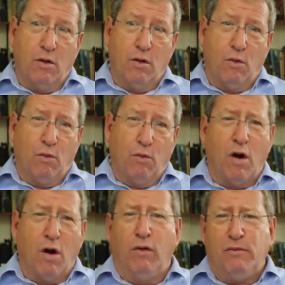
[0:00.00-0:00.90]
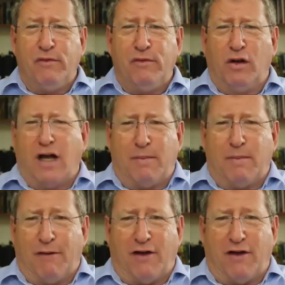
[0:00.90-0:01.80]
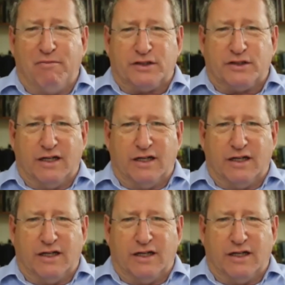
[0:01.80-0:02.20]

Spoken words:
we've only got about 5% of